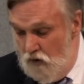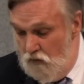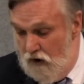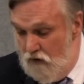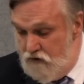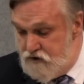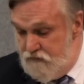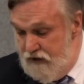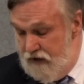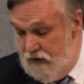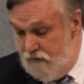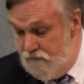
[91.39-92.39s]
Woe is
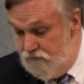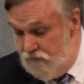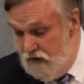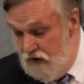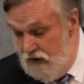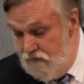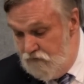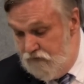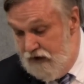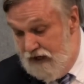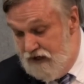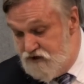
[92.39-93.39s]
me,
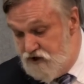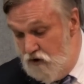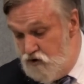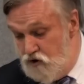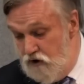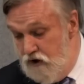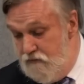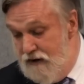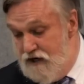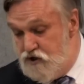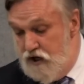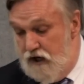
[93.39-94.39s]
for that I sojourn in
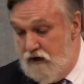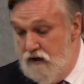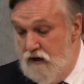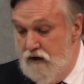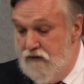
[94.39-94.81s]
Meshech,